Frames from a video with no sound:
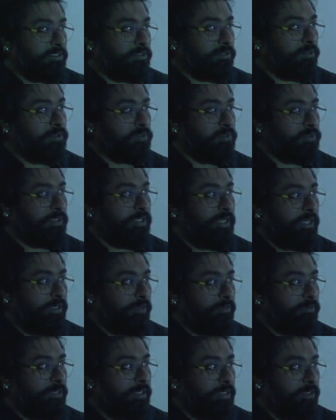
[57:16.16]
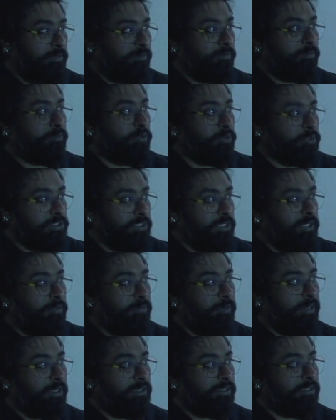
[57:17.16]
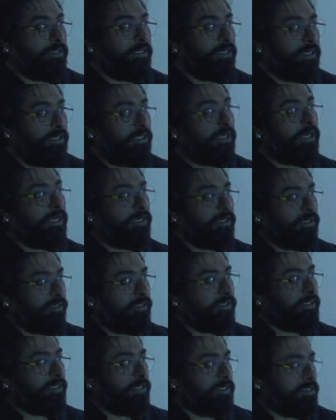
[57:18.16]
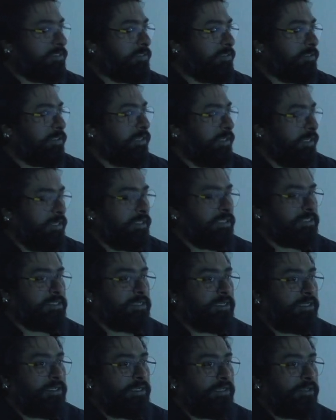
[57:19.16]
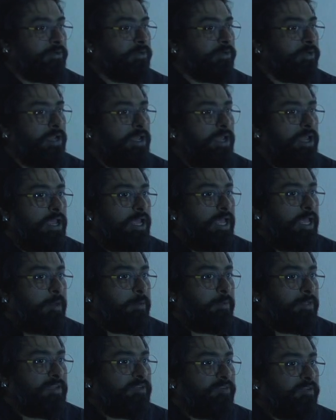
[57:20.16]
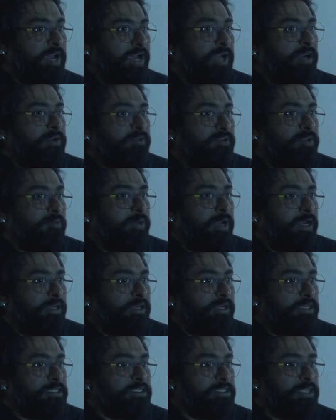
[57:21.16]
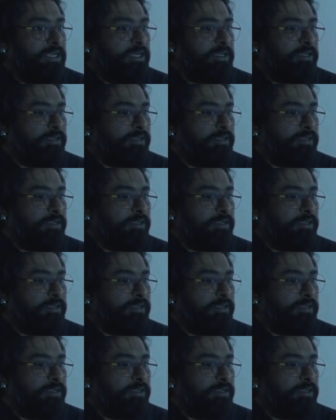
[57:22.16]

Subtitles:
also then in post-independent India, and it has continued. But the fact of the matter is that